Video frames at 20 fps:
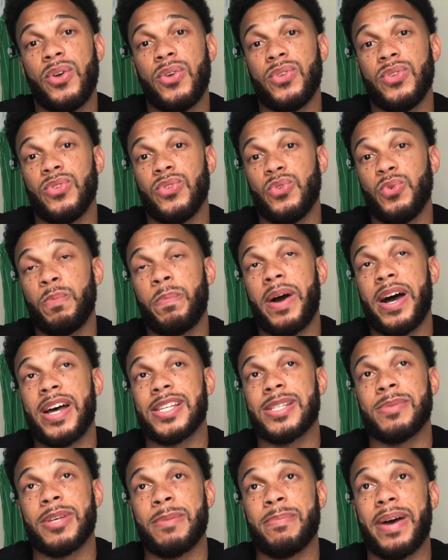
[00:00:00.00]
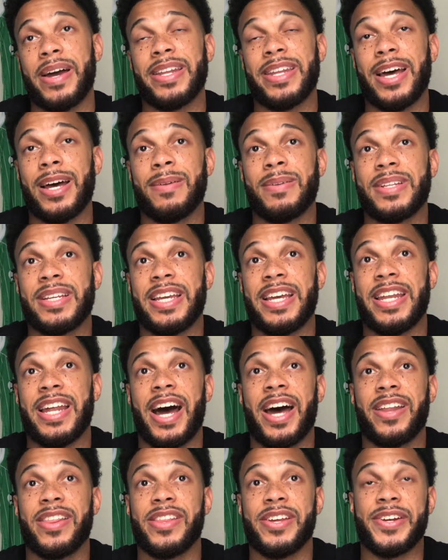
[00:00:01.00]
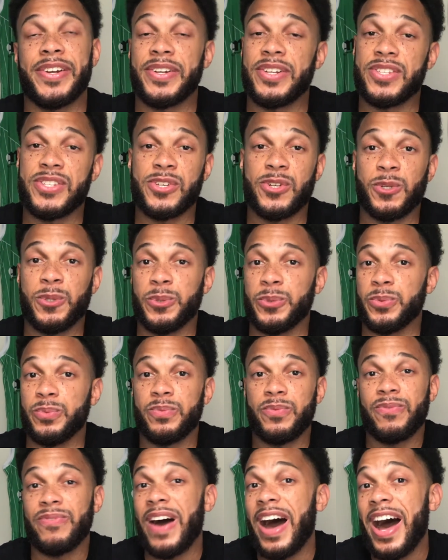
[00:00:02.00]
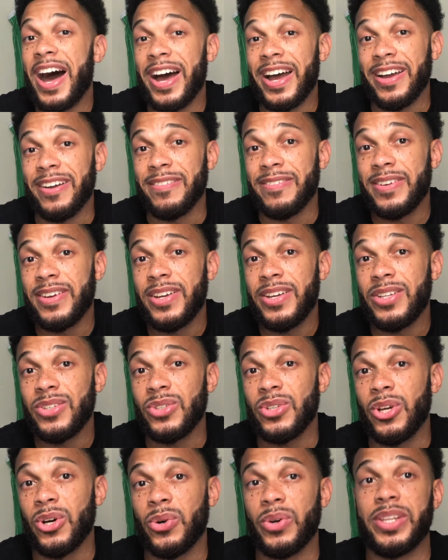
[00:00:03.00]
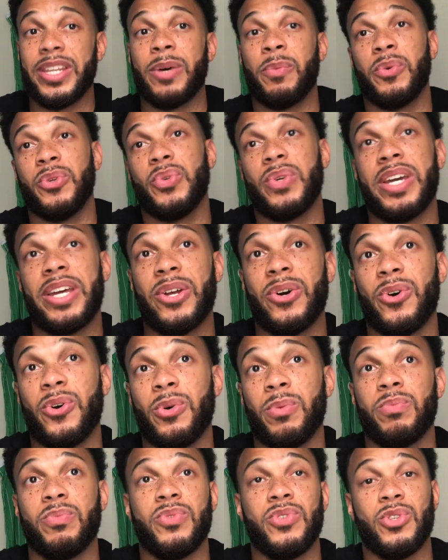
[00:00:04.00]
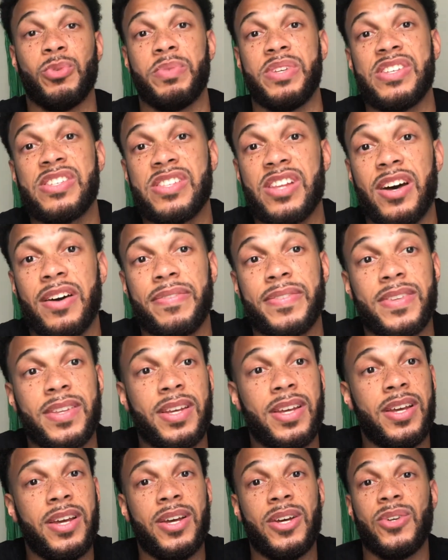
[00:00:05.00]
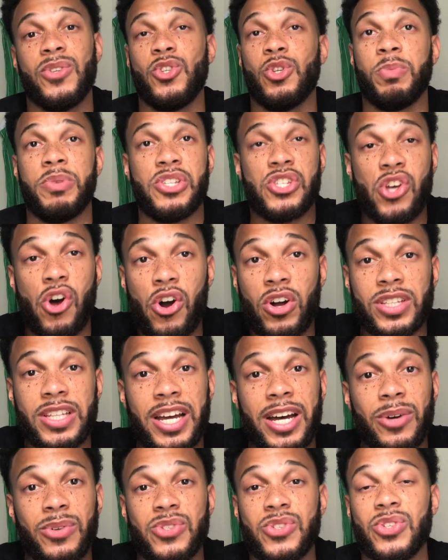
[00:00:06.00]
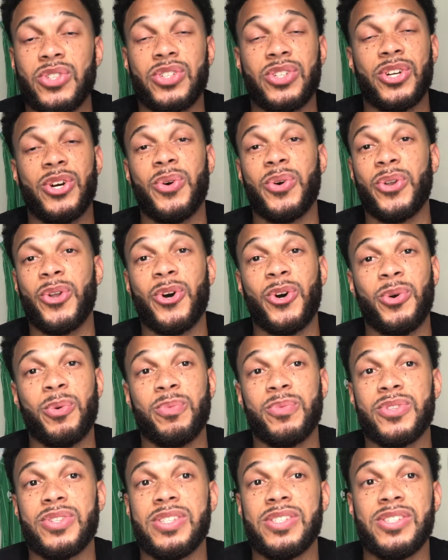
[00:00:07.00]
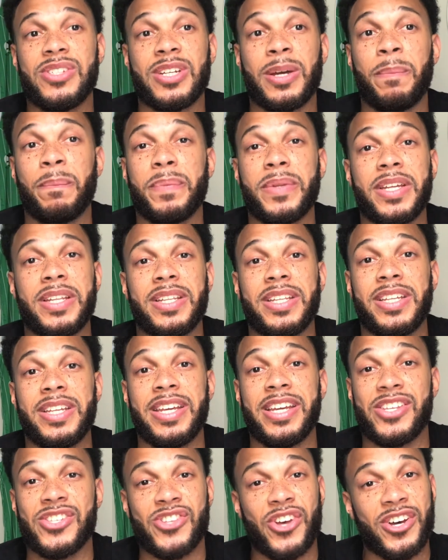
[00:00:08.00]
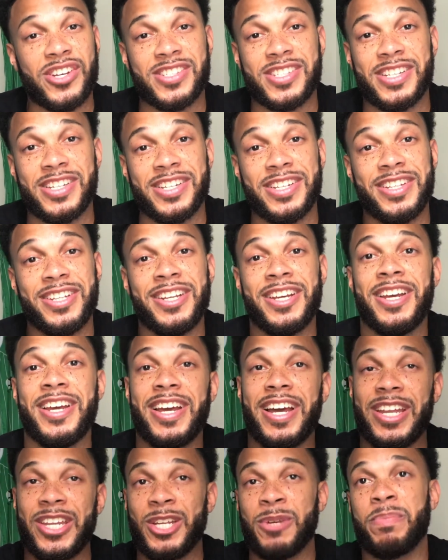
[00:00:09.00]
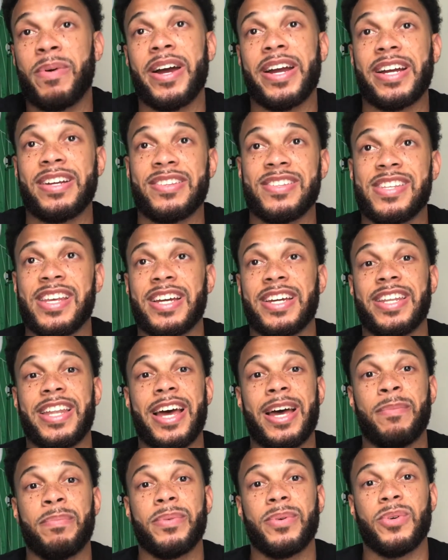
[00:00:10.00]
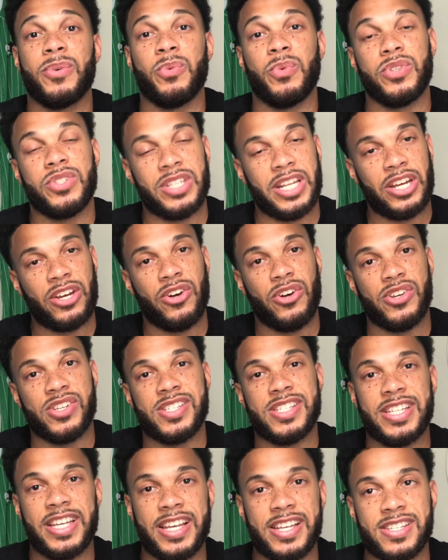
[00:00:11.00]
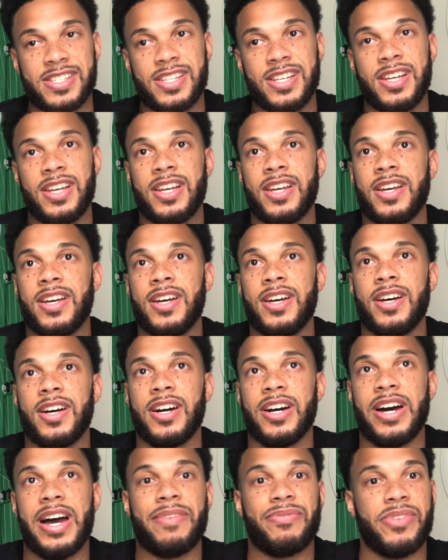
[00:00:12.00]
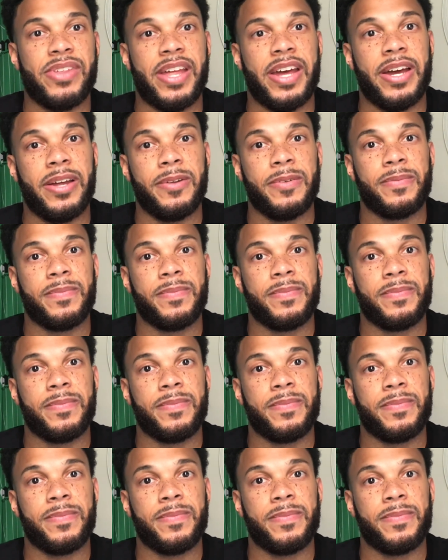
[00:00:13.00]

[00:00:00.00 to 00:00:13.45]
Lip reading: You possibly might not get out of there until 5, you know, and then when you get home, you'll be stuffed, you'll be talked out, so you're going home completely exhausted, and then you probably got to take a nap, which they call a siesta, after that.